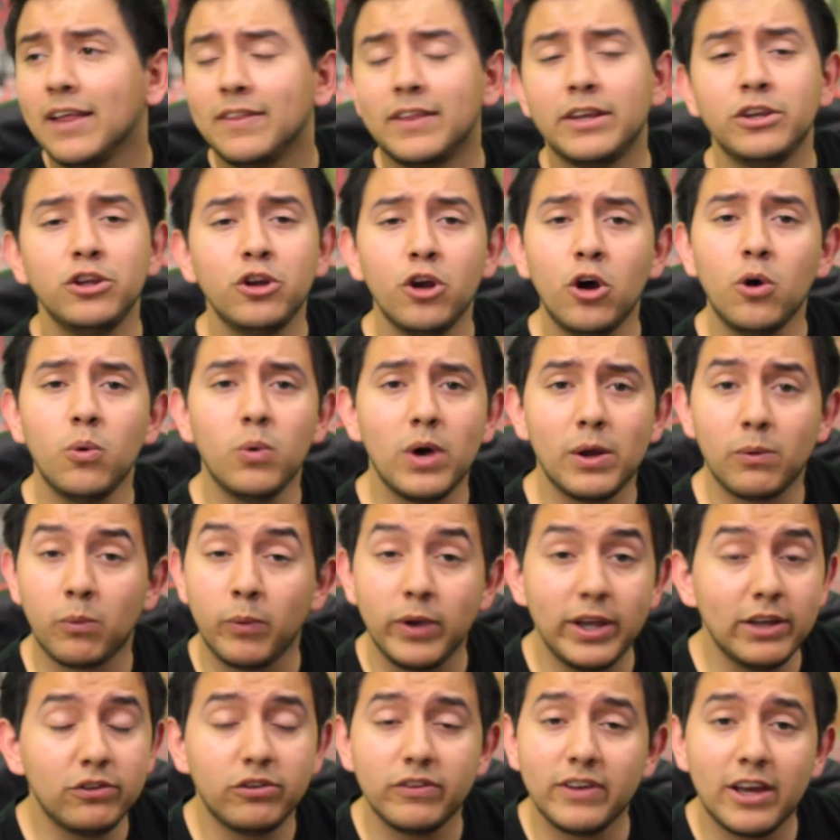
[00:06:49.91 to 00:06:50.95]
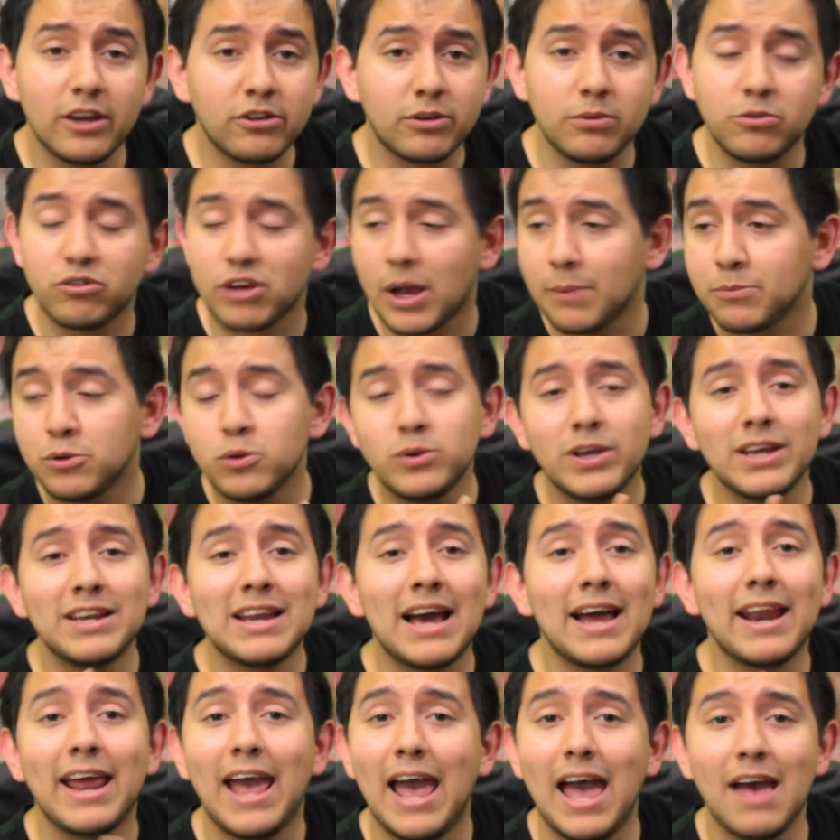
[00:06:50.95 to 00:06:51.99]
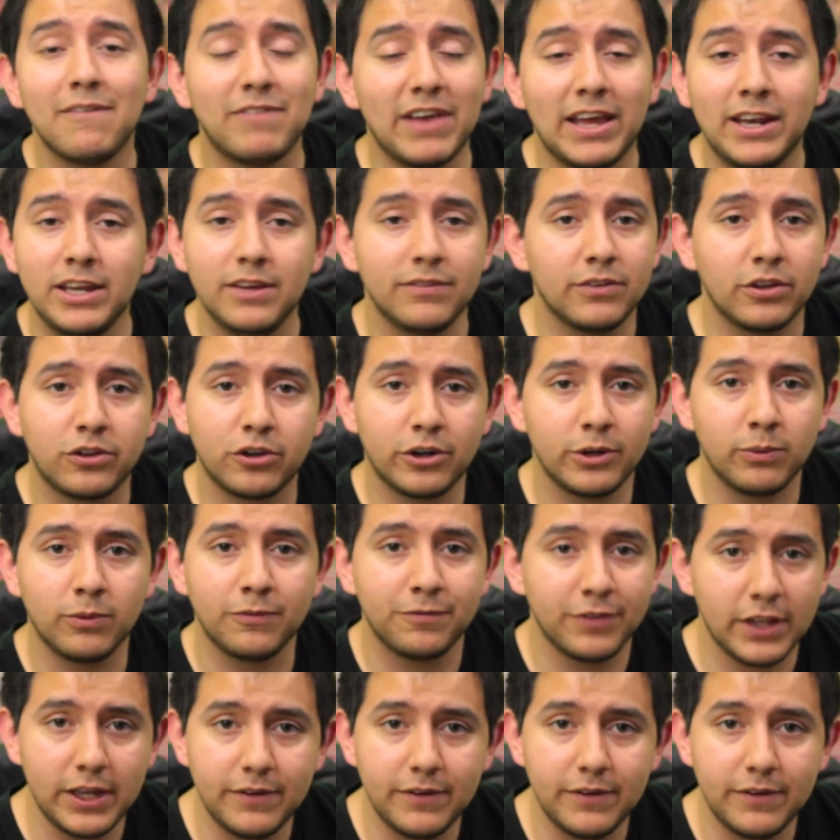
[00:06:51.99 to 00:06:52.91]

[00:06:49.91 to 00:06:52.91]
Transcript: then you know what, when we get to the ice cream shop, you cannot have any of the 31